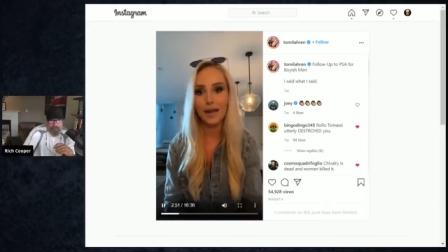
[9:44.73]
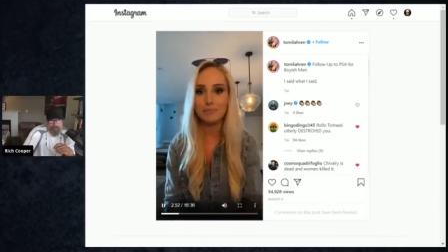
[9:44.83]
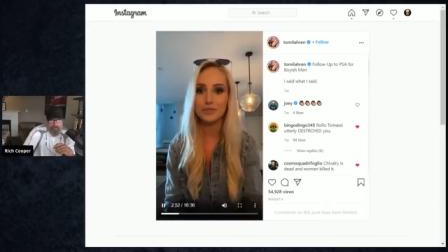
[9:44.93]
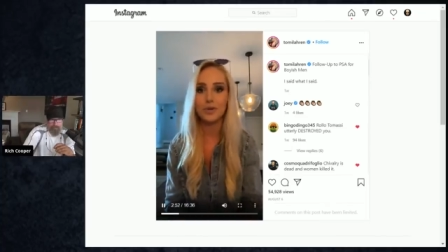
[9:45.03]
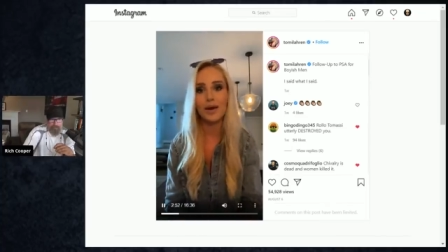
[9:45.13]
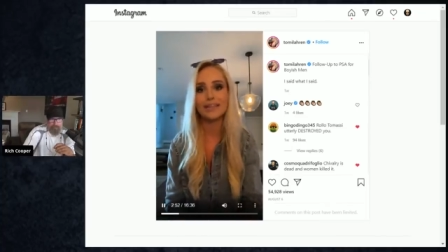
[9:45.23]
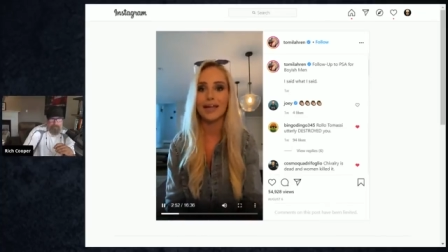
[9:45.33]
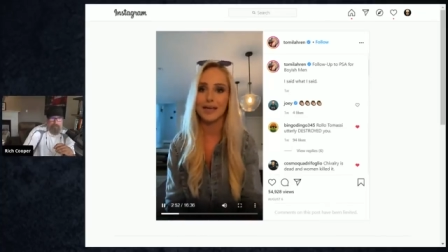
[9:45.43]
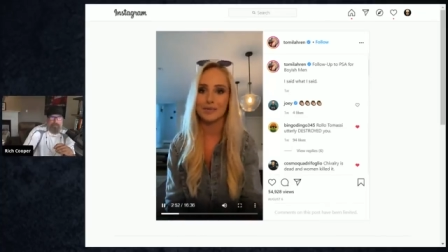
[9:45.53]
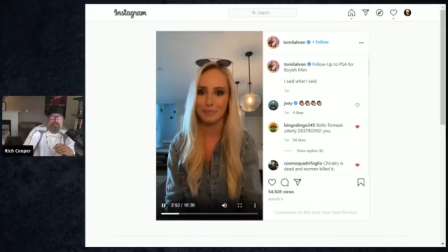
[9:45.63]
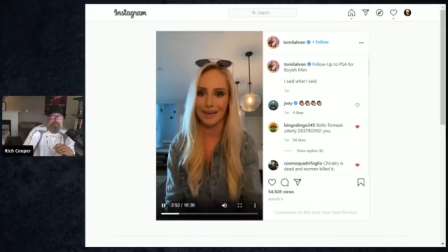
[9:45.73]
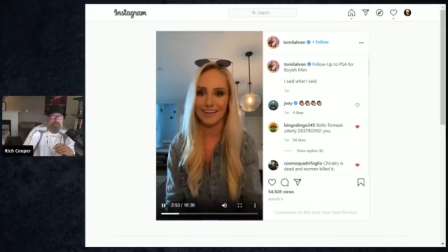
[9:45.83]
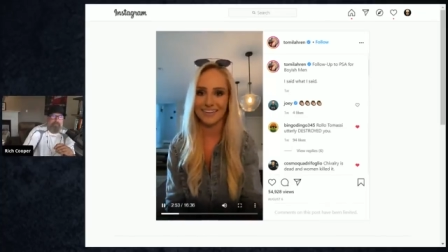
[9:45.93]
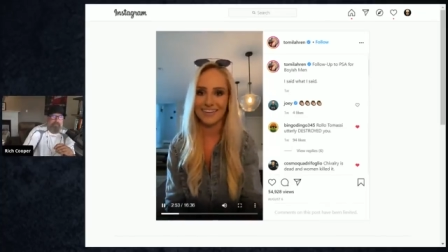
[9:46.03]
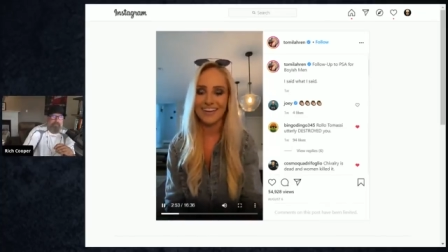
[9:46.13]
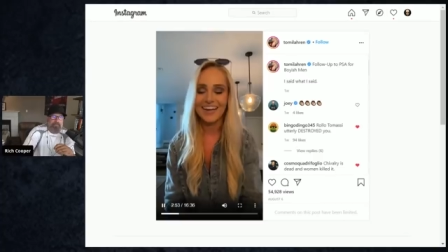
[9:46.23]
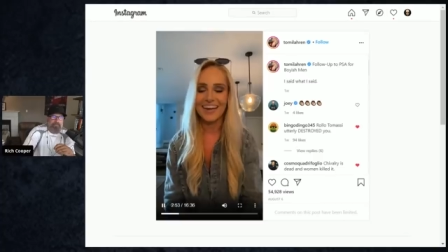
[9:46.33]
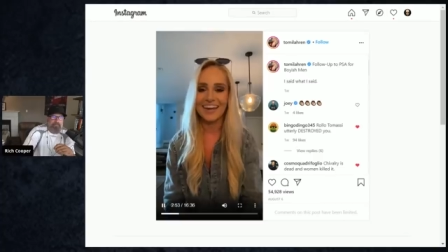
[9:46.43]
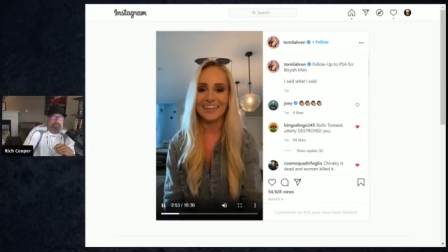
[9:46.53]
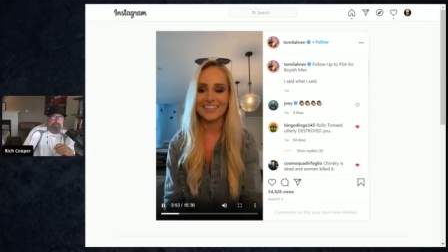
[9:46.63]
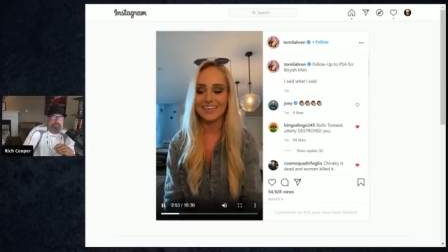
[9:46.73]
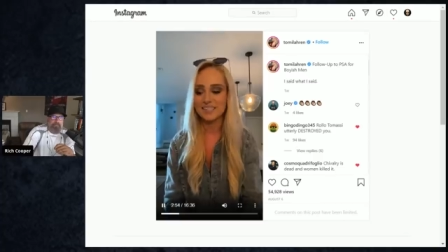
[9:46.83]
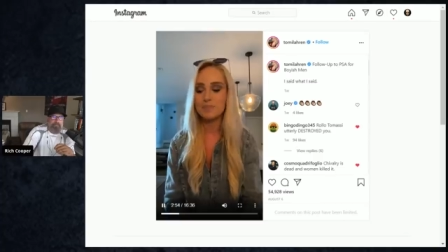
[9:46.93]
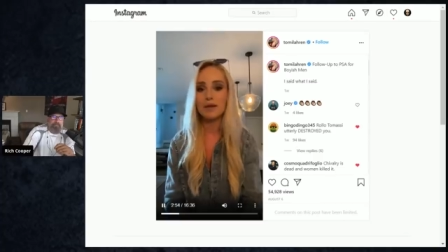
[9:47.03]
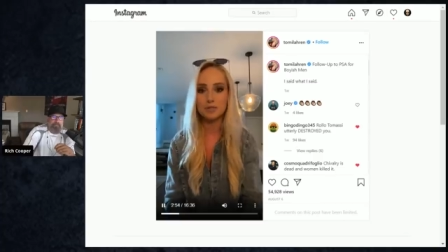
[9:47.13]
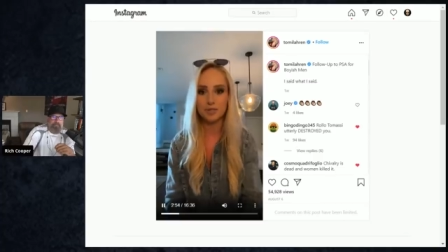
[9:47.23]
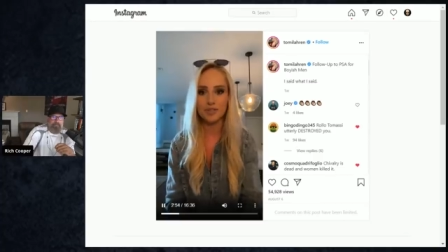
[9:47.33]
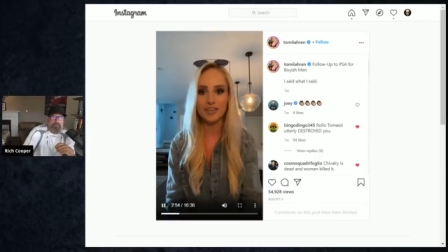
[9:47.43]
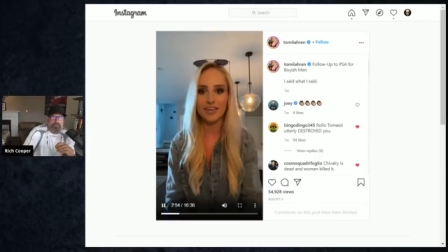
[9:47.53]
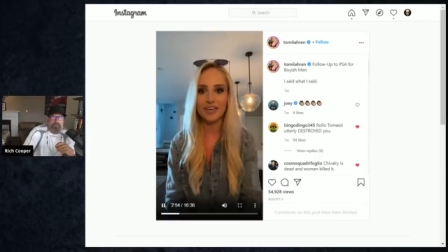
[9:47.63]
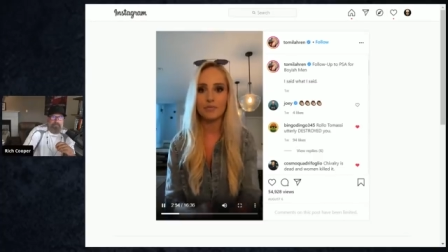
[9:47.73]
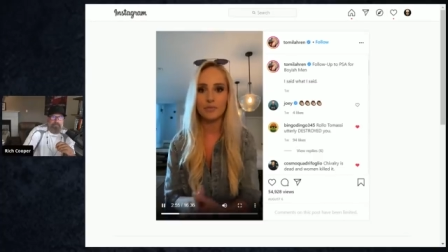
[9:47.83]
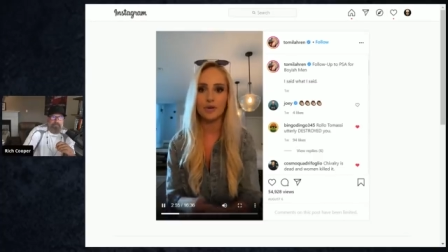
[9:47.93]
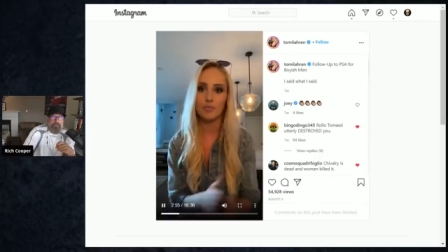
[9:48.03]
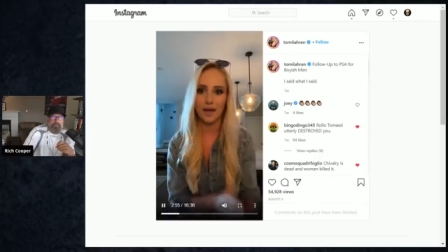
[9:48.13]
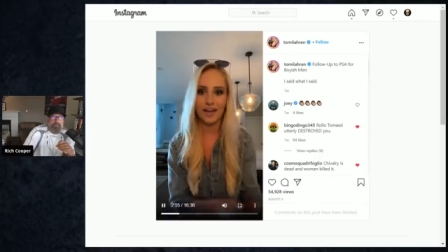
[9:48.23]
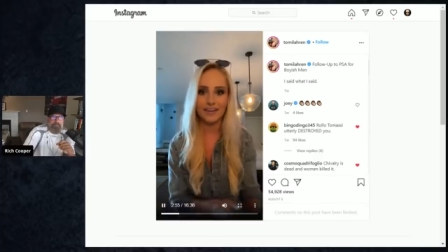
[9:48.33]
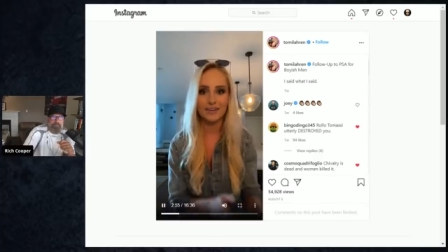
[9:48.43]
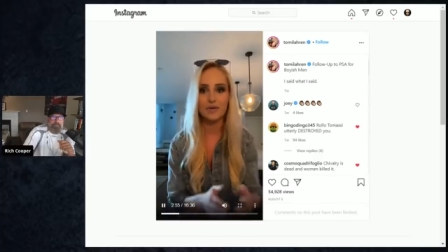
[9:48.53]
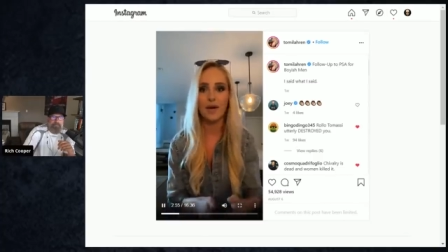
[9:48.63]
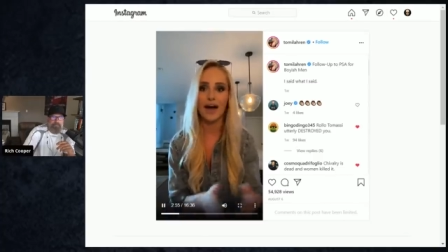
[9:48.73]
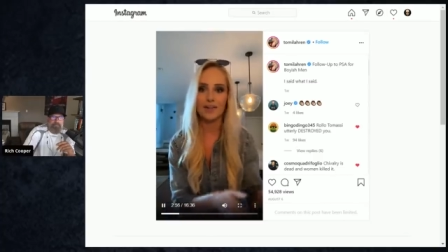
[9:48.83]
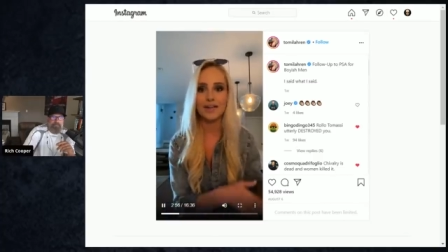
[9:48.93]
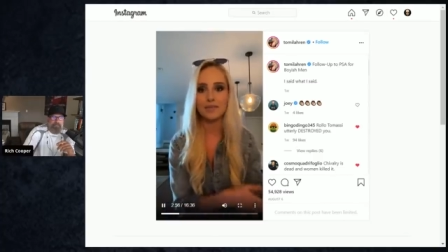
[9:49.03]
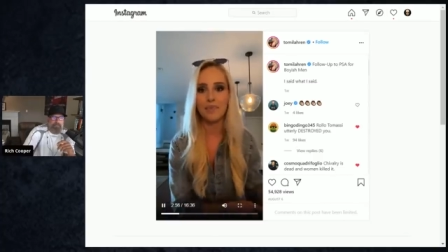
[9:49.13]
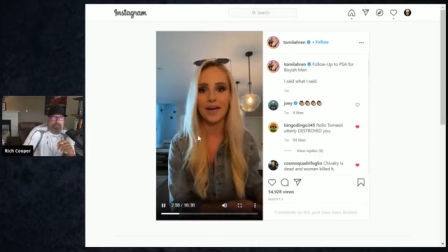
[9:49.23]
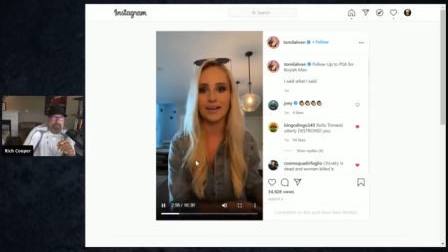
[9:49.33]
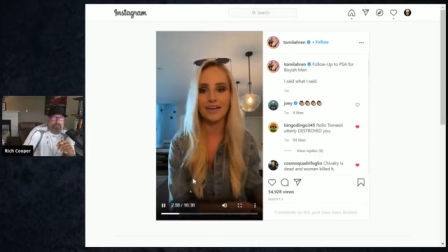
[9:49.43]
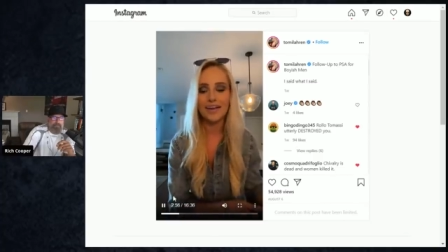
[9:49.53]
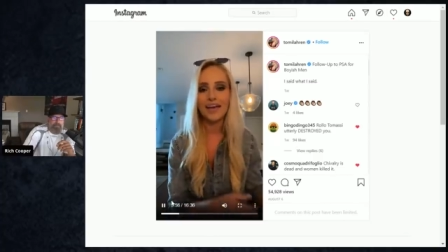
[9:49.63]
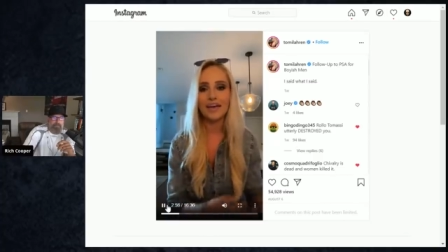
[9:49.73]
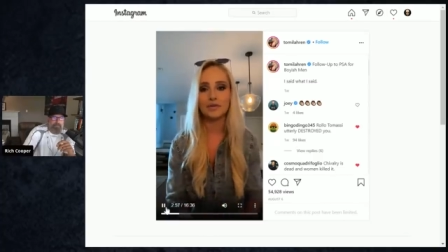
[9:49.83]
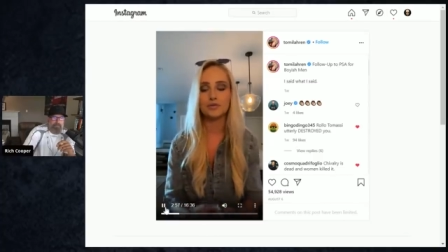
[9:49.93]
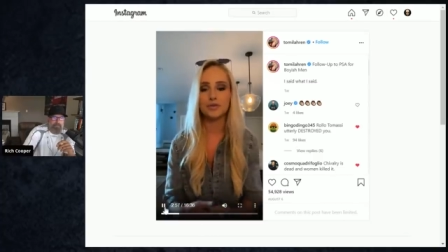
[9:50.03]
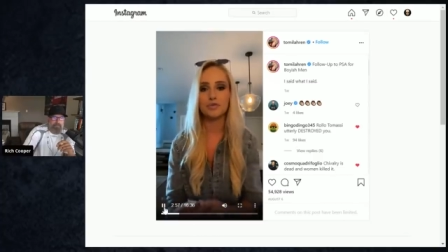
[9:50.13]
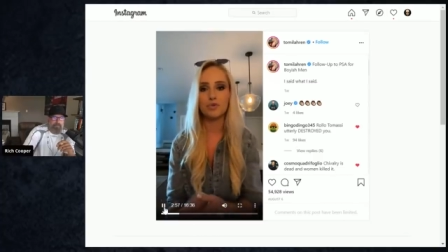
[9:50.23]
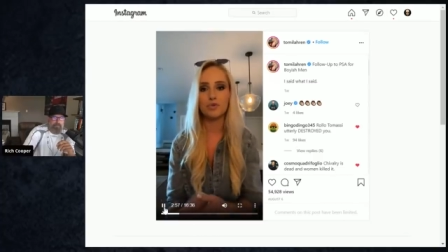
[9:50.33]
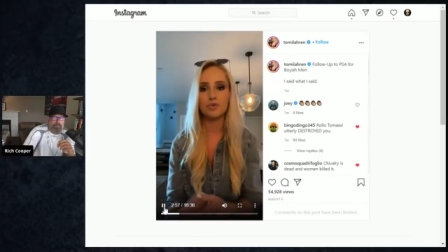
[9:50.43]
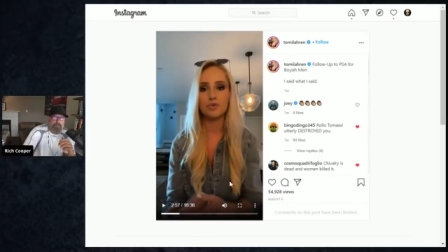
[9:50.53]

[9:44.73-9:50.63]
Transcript: I happen to quite like men, and especially real men who act like men and who treat.